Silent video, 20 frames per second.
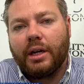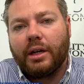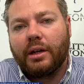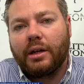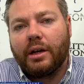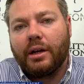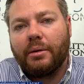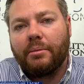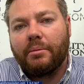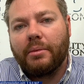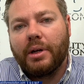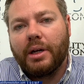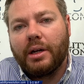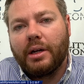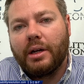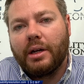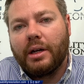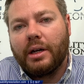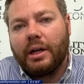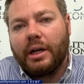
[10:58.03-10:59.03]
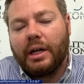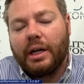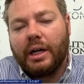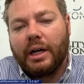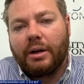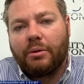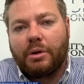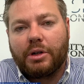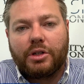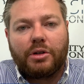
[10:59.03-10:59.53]
Income
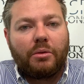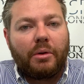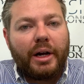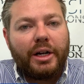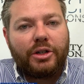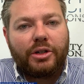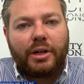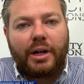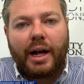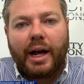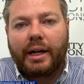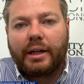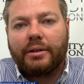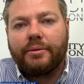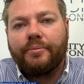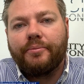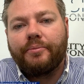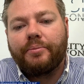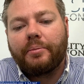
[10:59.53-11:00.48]
uh, Restoration Act.